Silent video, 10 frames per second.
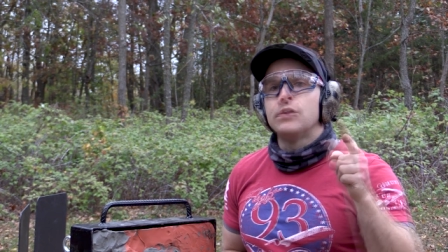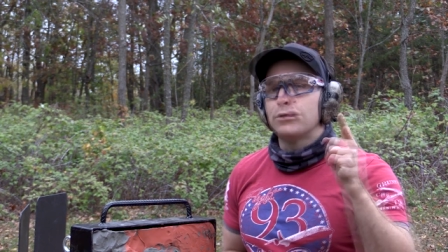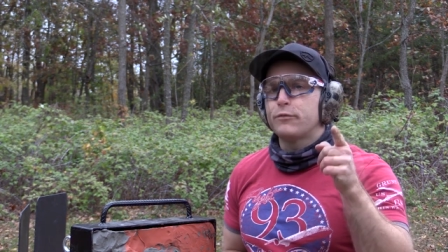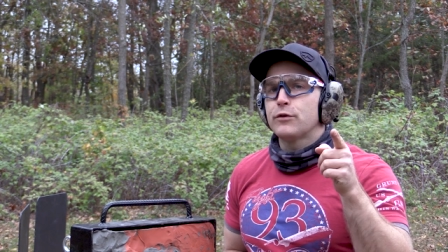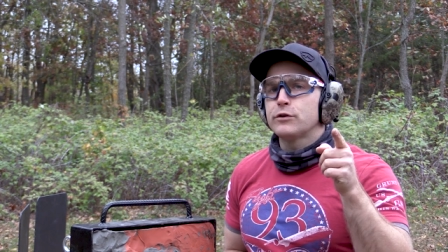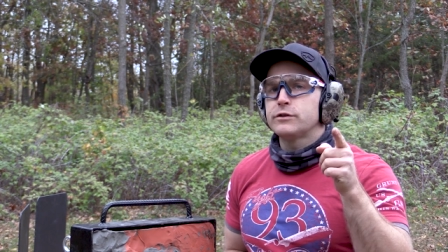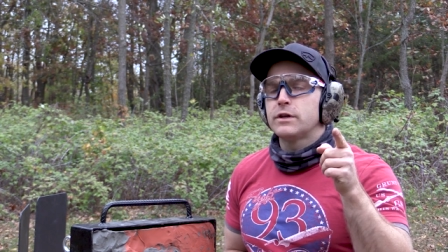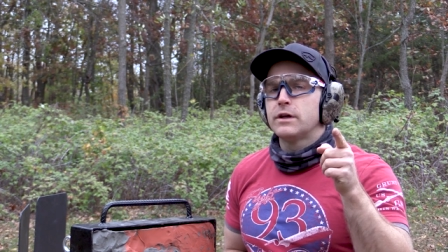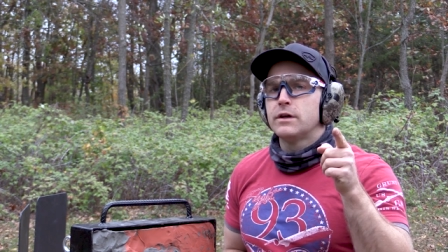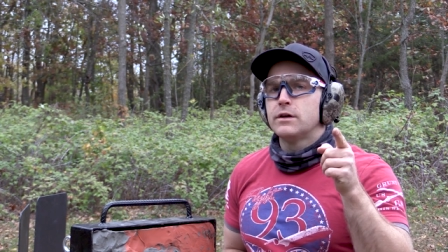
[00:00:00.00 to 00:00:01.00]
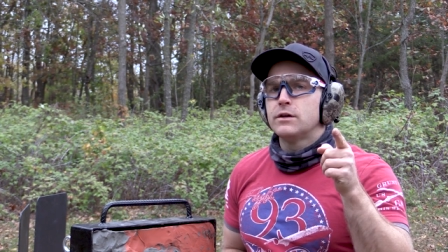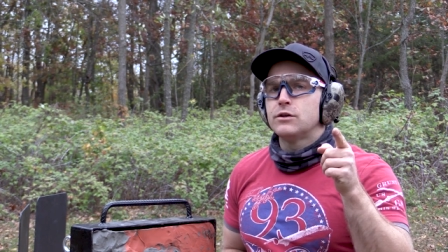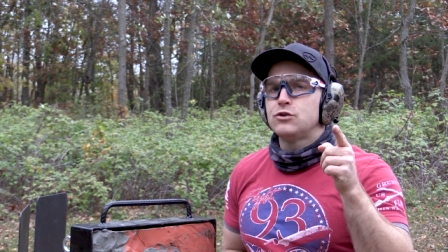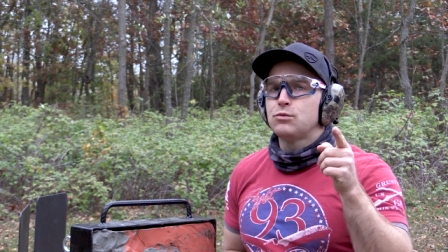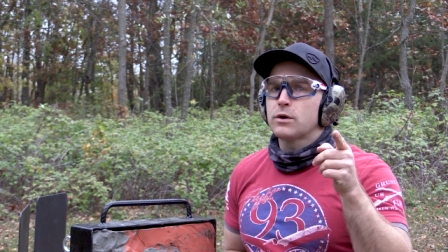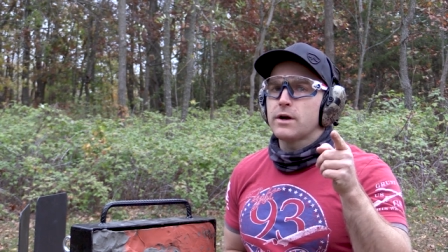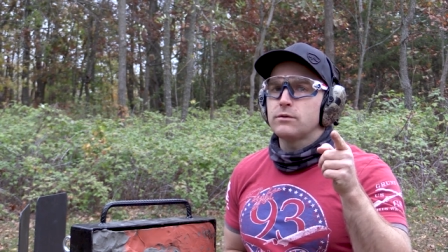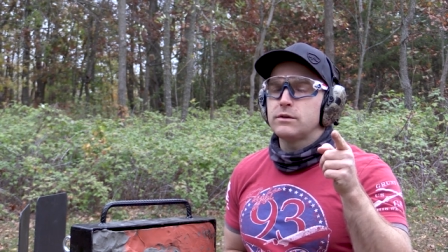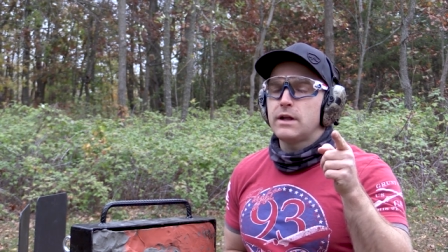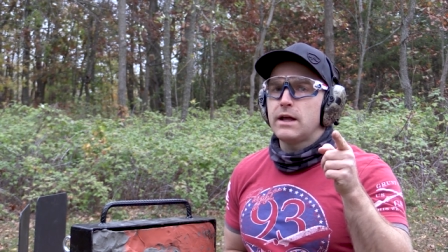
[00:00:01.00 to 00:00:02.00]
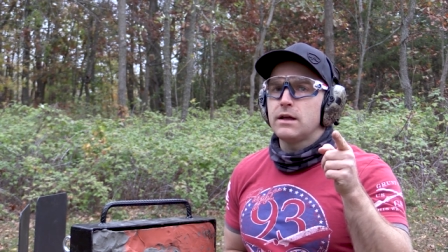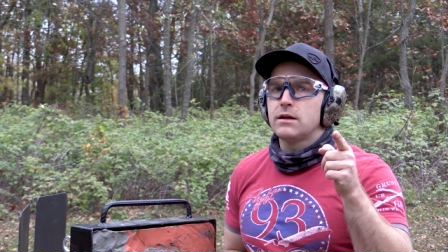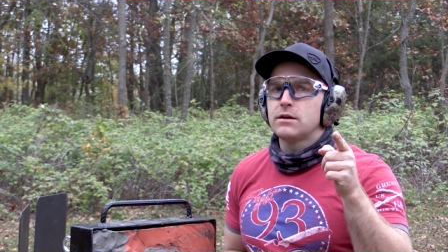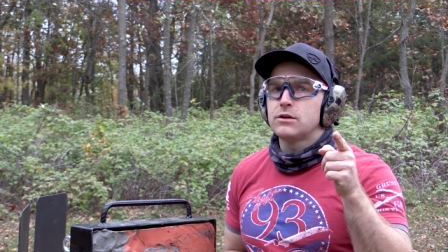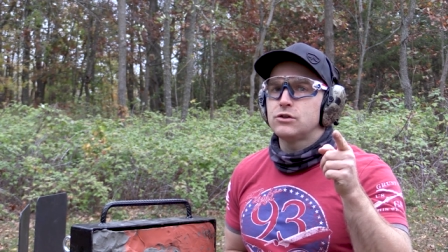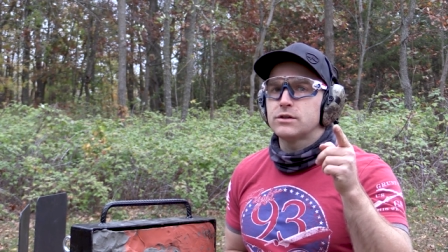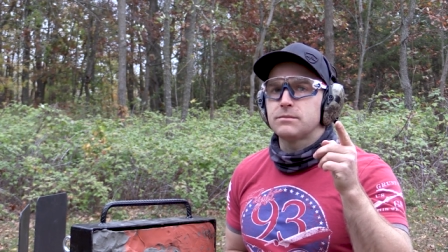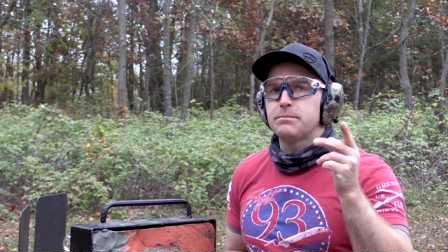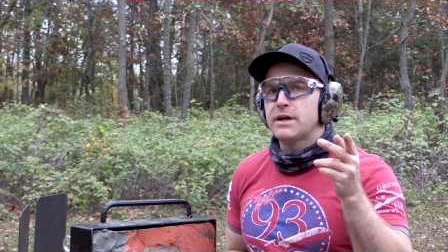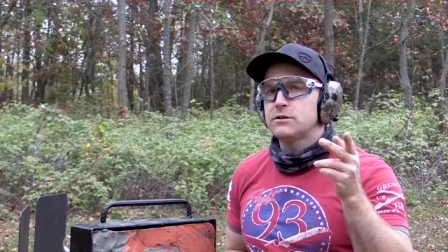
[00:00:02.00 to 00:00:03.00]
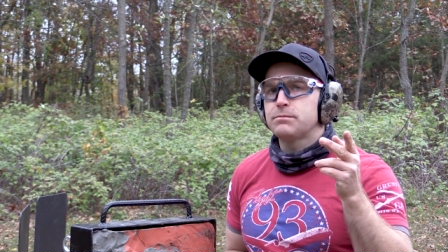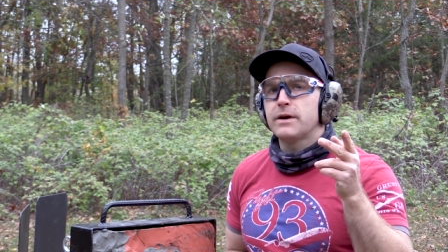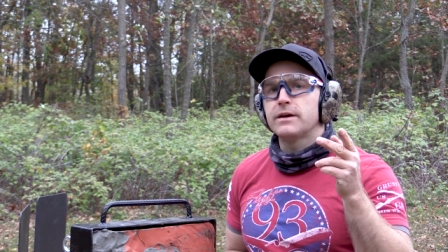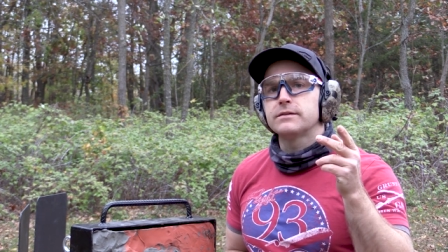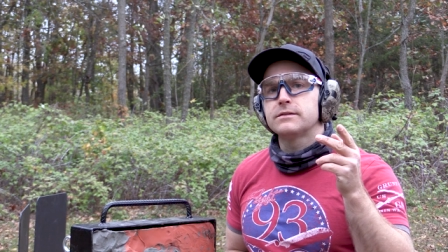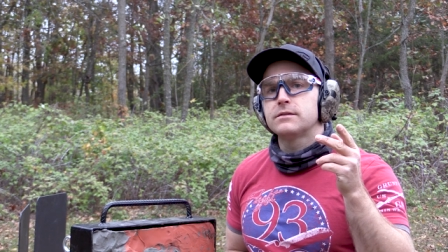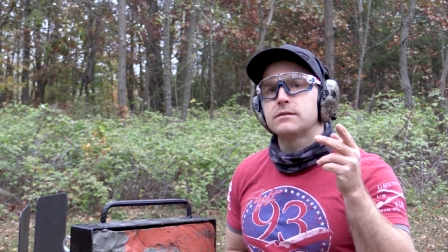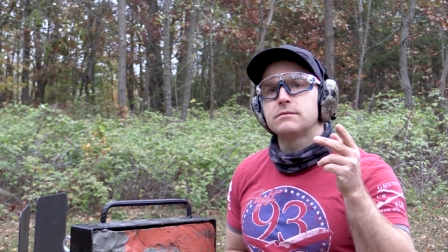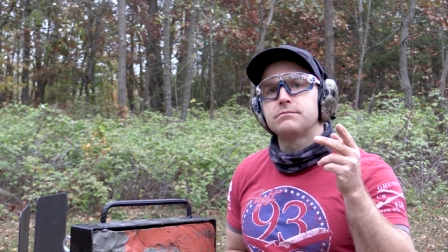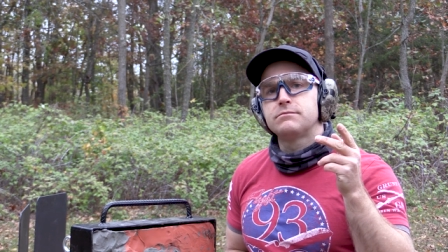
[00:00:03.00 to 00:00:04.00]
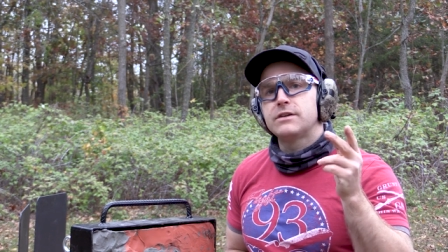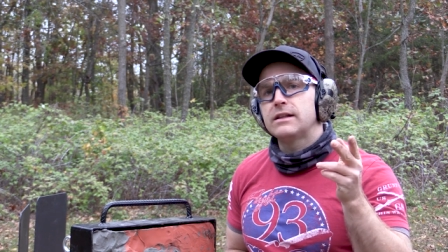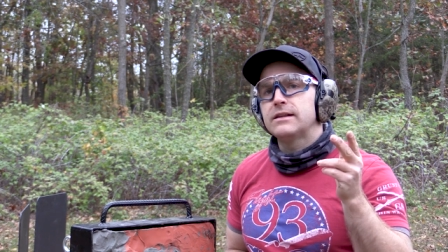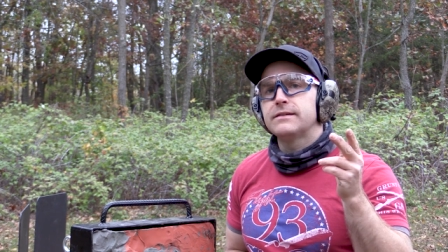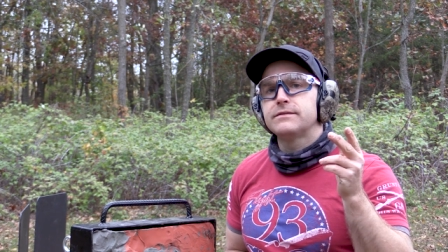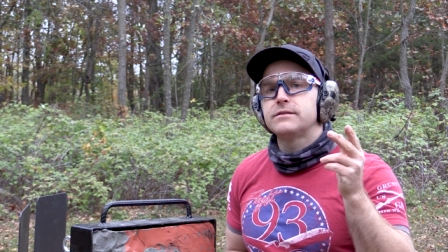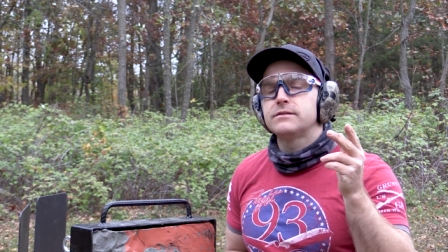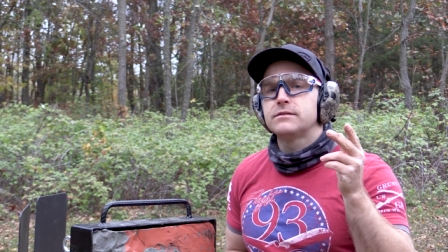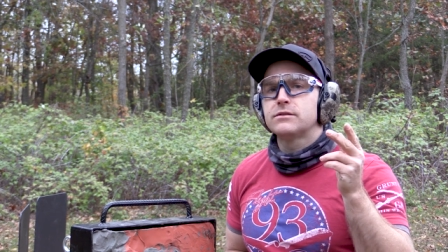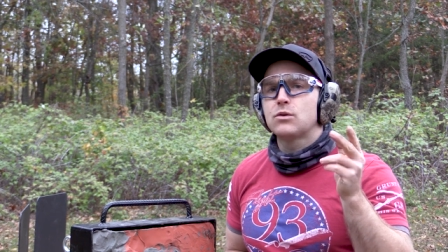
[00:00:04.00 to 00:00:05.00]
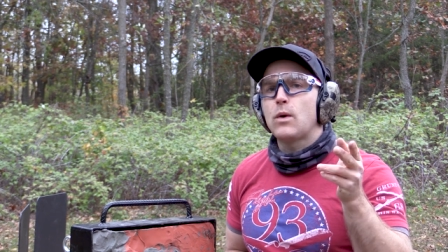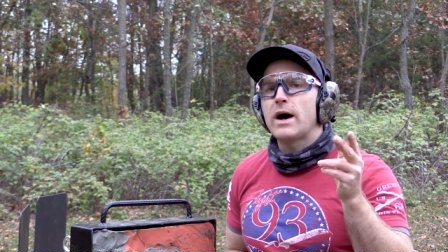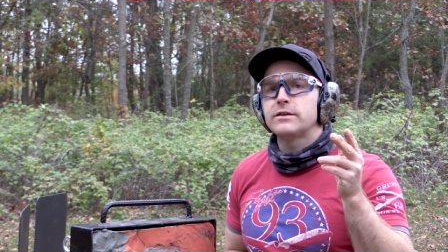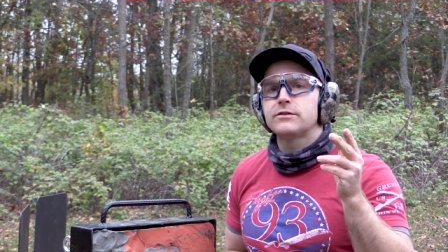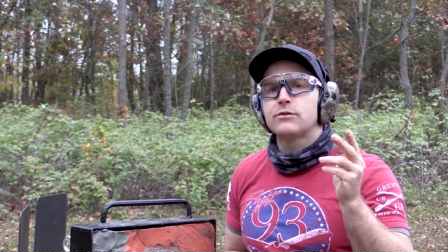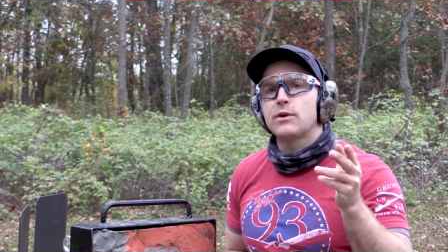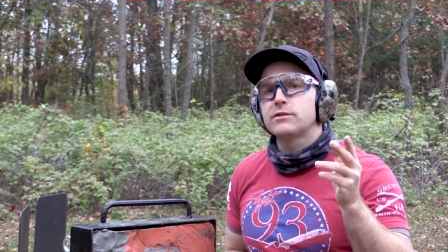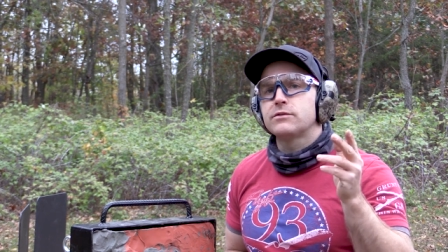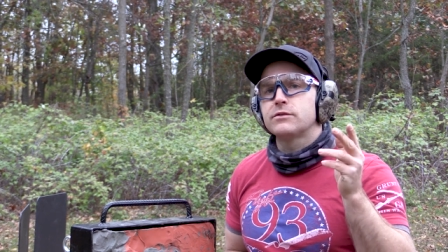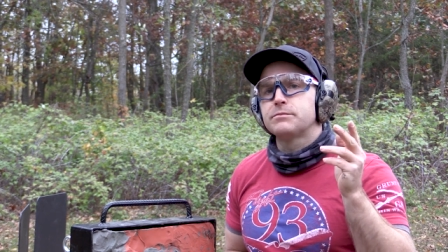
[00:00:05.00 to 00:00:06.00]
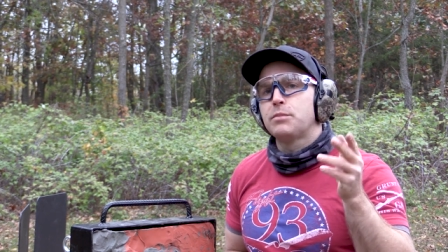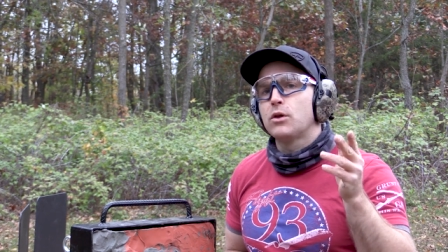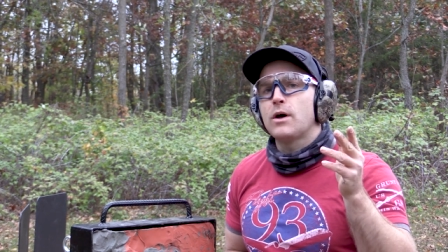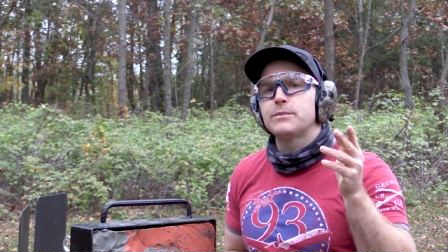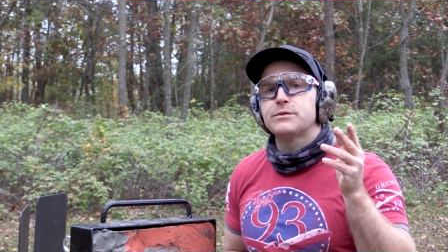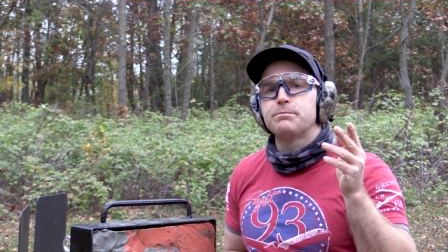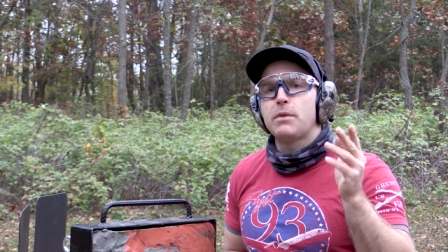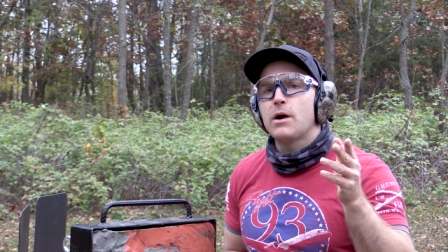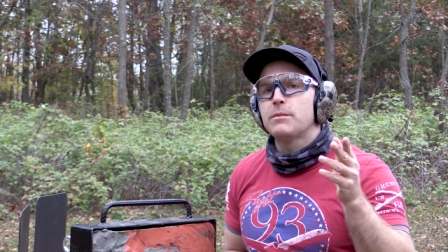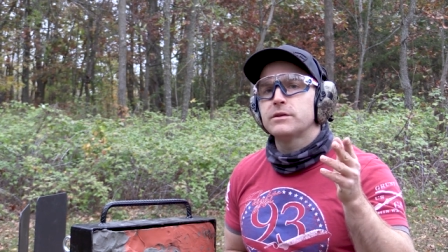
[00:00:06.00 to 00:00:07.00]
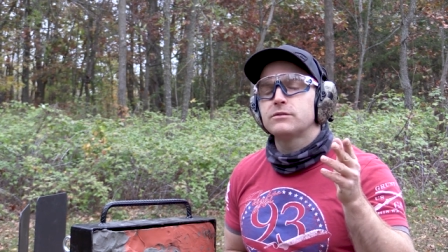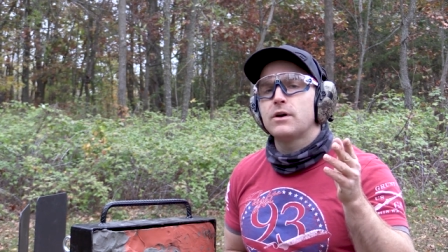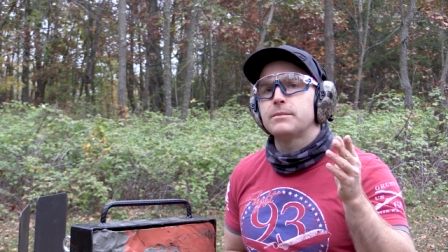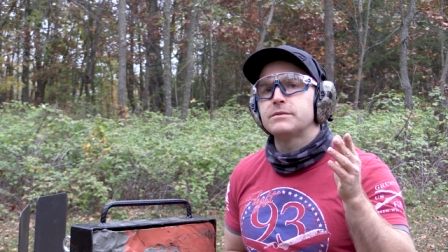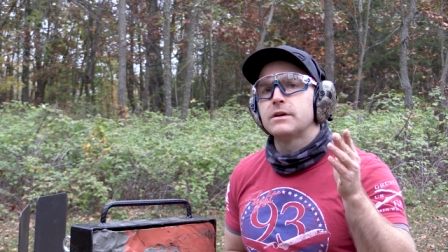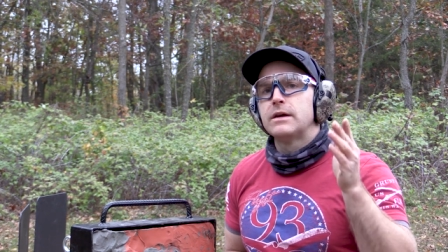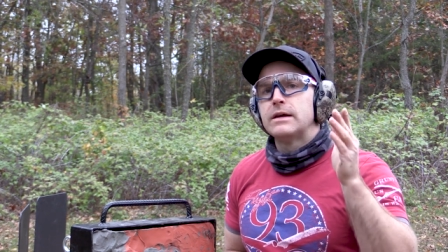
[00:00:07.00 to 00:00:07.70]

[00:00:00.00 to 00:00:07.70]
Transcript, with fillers: But first, did you work out today? Did you get some bench press, deadlifts, squats, thrusters, pull-ups, bar muscle-ups?